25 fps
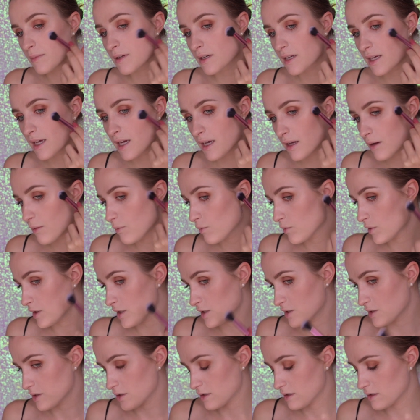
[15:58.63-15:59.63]
but can
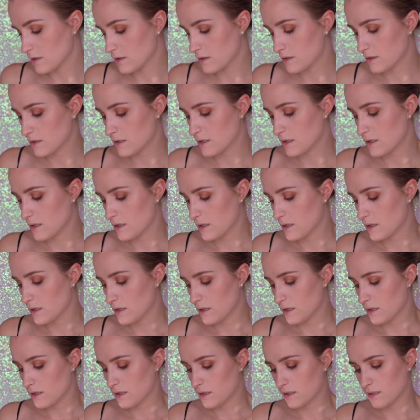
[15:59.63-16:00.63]
we just
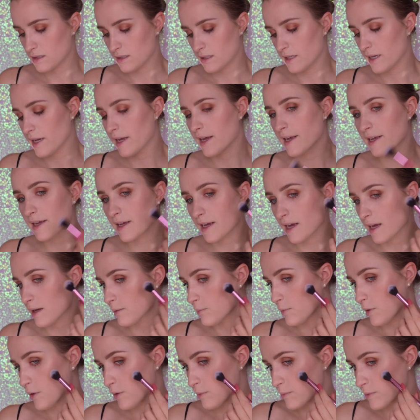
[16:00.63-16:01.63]
take a
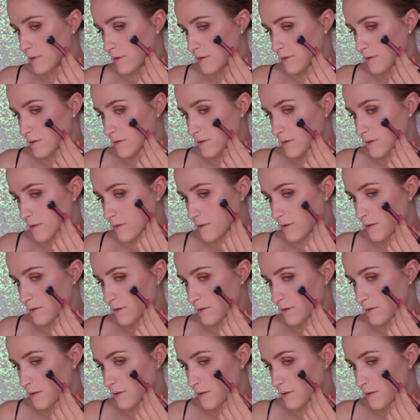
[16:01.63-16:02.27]
moment